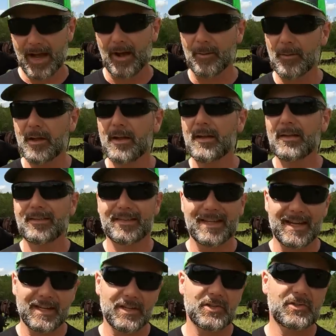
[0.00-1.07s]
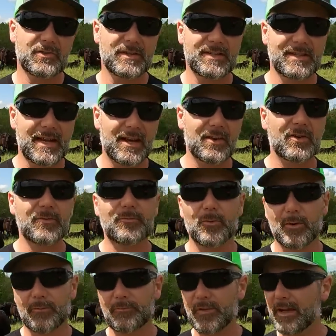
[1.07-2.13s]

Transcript: Now, the industry standard for